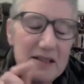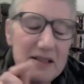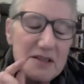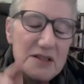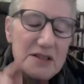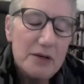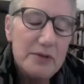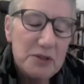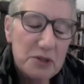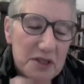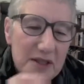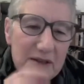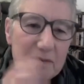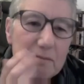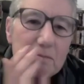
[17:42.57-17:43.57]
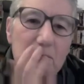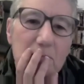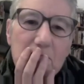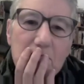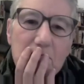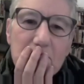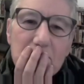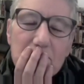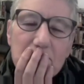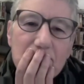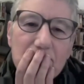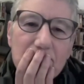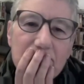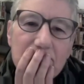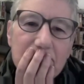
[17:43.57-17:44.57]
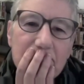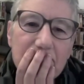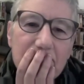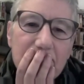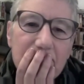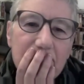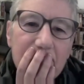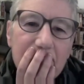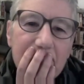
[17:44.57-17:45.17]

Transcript: so there's only so much skill that you can